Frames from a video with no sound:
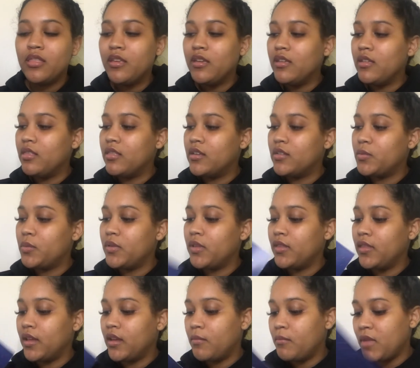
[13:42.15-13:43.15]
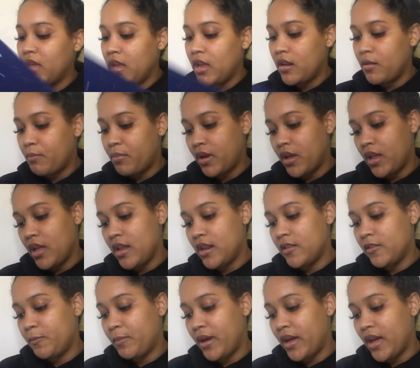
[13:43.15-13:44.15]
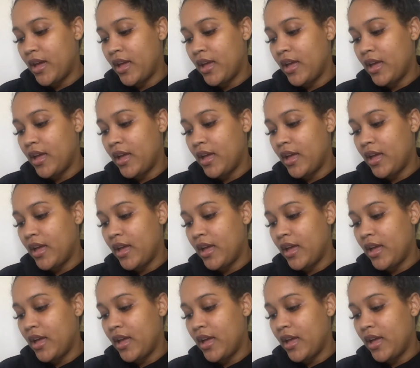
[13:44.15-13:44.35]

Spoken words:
this one that they made, but it is by